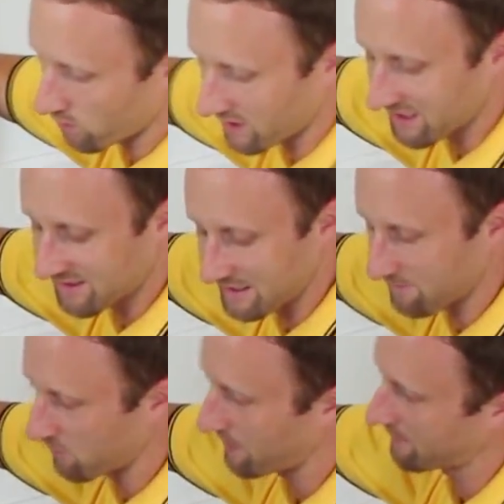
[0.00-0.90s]
we're going to
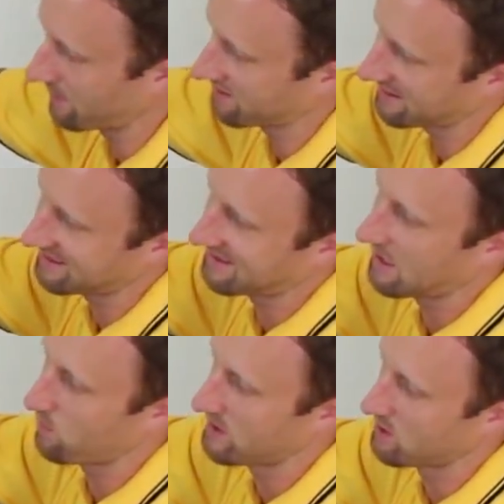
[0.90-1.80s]
steam for bed bugs, let's
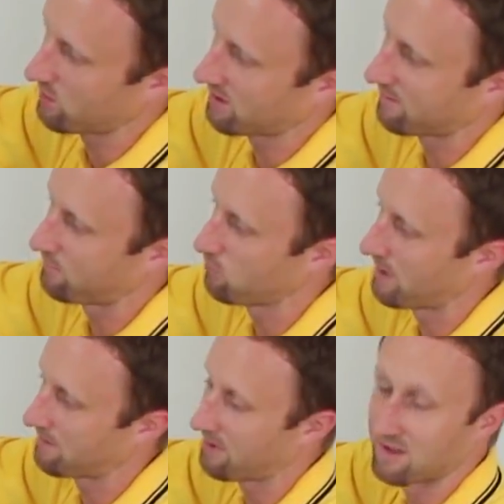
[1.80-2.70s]
say we notice a few
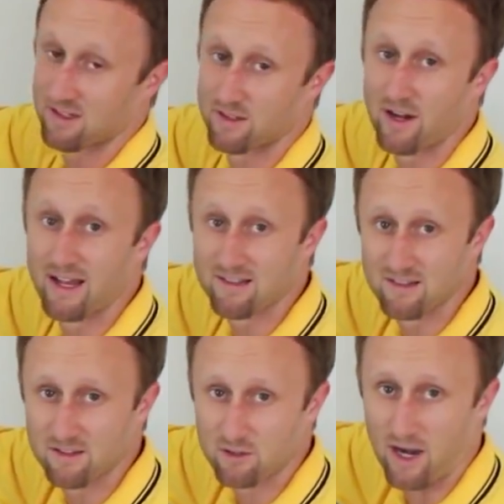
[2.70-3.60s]
bed bugs and their eggs
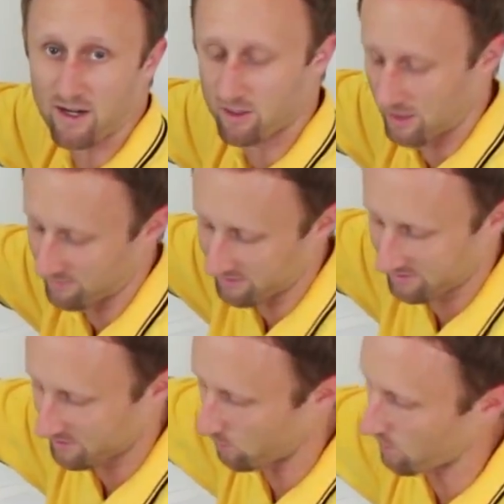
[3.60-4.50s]
in this crack or crevice.
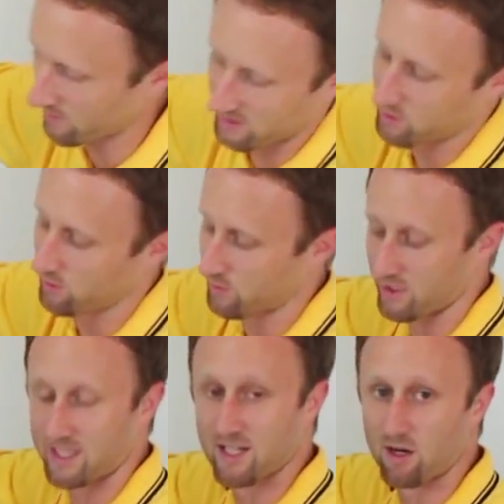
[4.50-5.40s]
So what we're going to do is we're
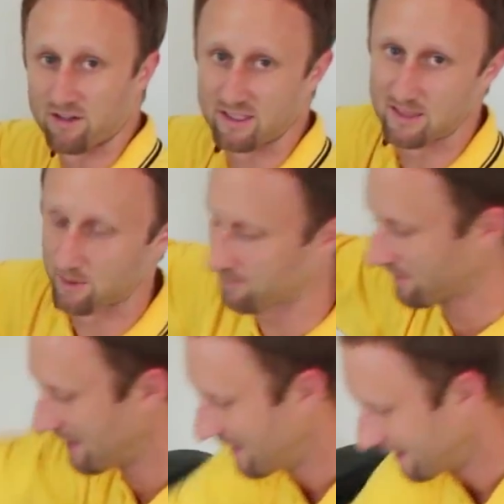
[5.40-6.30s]
going to get our steamer.